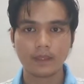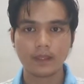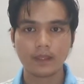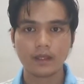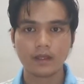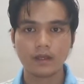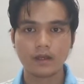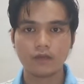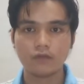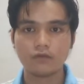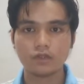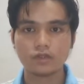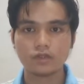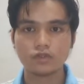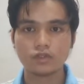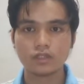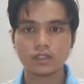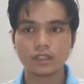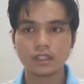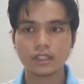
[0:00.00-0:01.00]

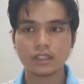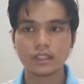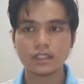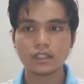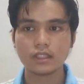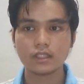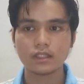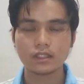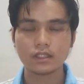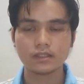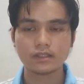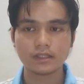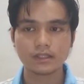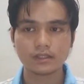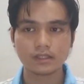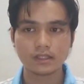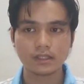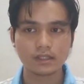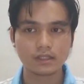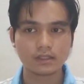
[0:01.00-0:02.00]
Fortunately, it is
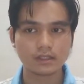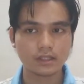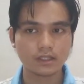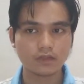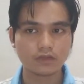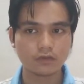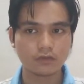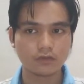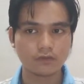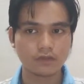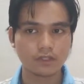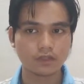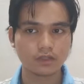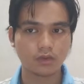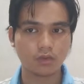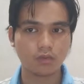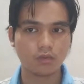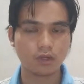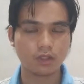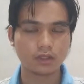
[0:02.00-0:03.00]
easy to fix a
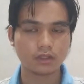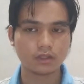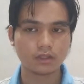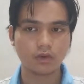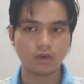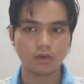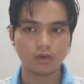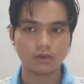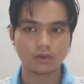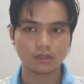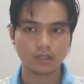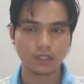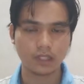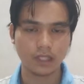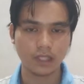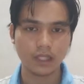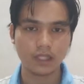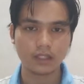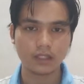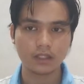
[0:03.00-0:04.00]
water hose
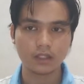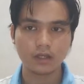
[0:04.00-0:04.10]
leak